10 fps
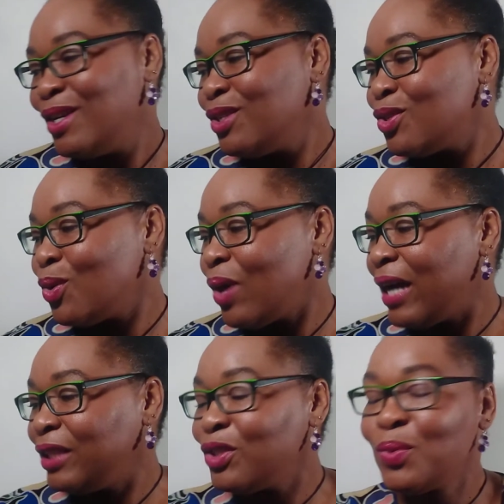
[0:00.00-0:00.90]
So
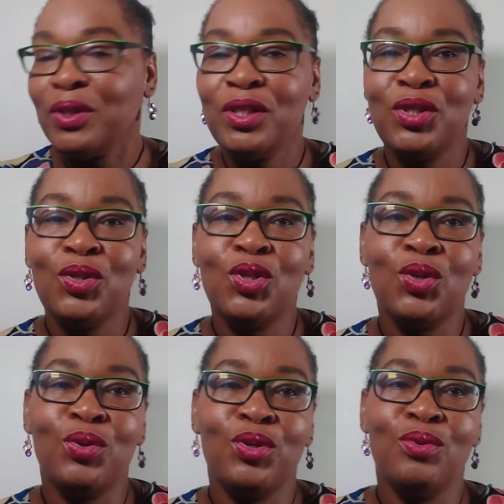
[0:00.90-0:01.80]
I just wanted to
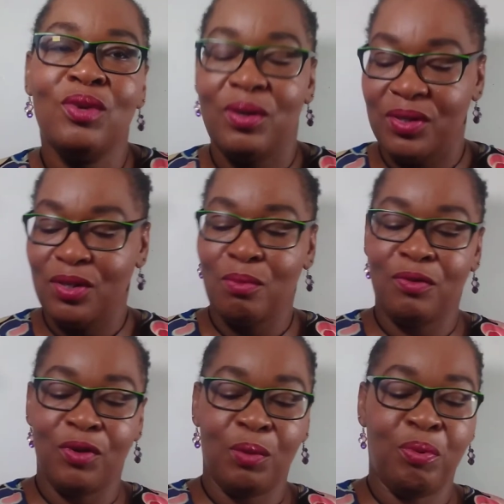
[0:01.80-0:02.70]
show you some
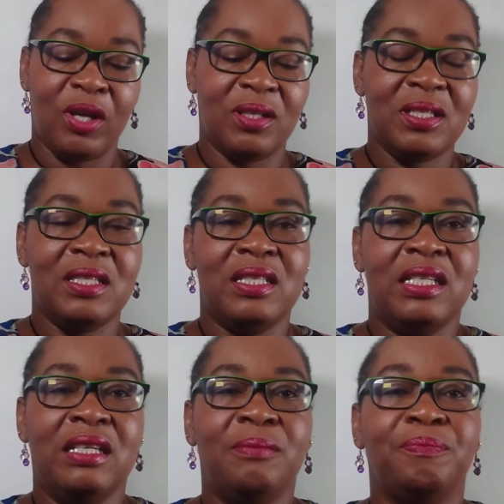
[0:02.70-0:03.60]
of our products
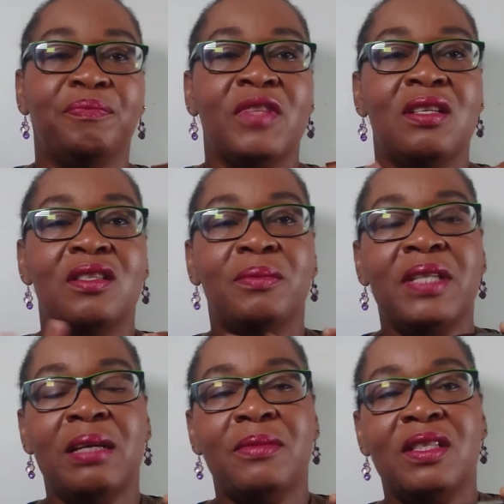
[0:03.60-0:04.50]
today.
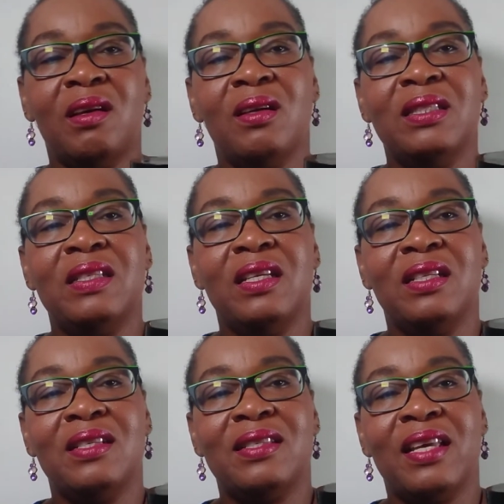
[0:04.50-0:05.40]
Sometimes the
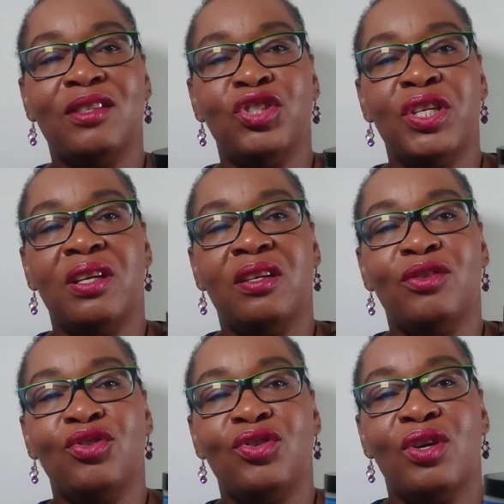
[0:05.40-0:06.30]
containers can
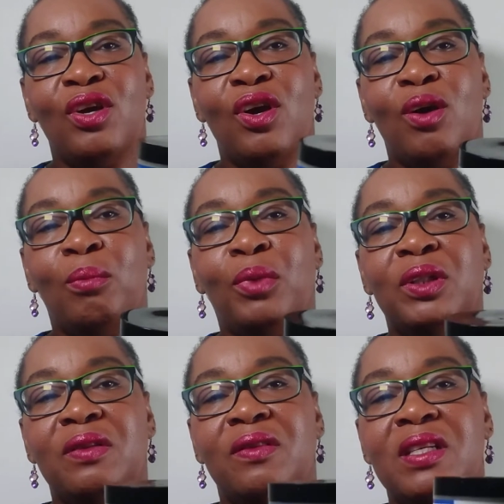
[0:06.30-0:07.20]
change, but
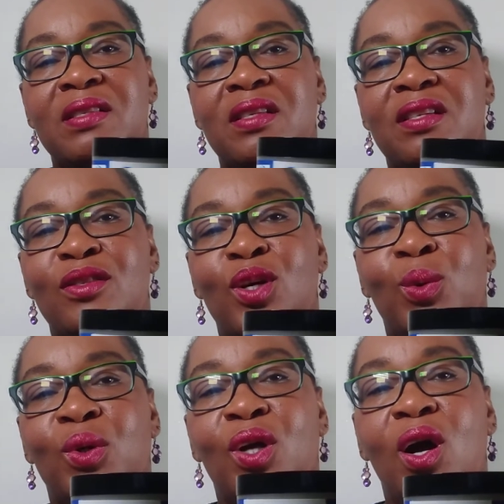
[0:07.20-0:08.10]
this is
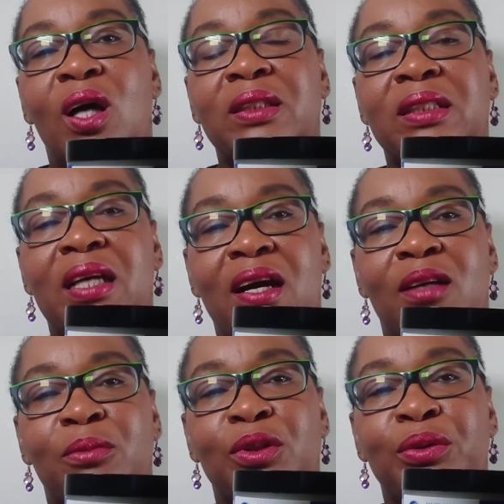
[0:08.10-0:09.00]
our
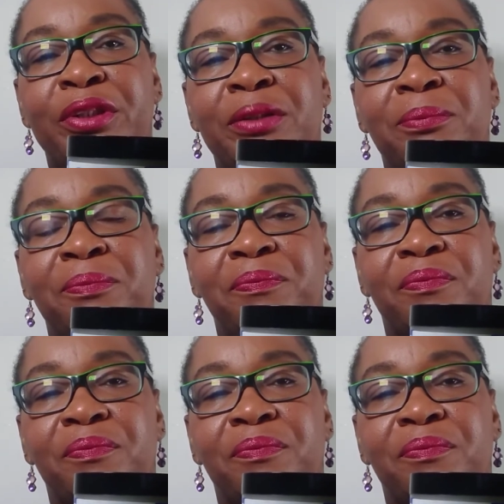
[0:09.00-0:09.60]
underarm cream,